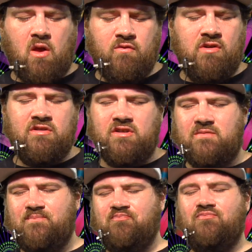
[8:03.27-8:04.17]
They're
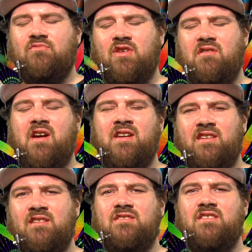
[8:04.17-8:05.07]
kind of
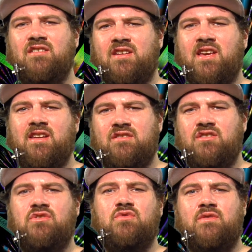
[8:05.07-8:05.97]
easy to get
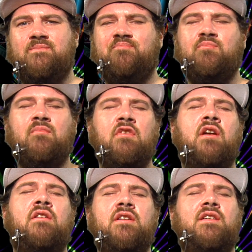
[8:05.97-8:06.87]
into and
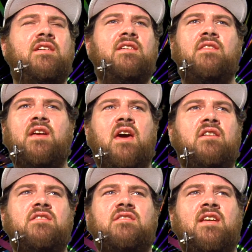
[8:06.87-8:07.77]
they got a
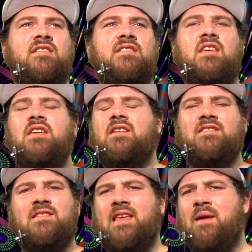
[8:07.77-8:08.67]
good taste. The heat
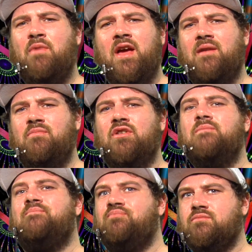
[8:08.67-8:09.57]
isn't that bad, but
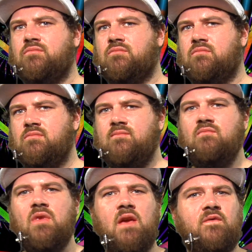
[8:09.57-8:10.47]

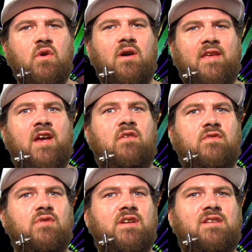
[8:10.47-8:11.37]
if you aren't
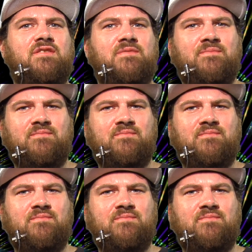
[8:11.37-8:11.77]
careful, it is.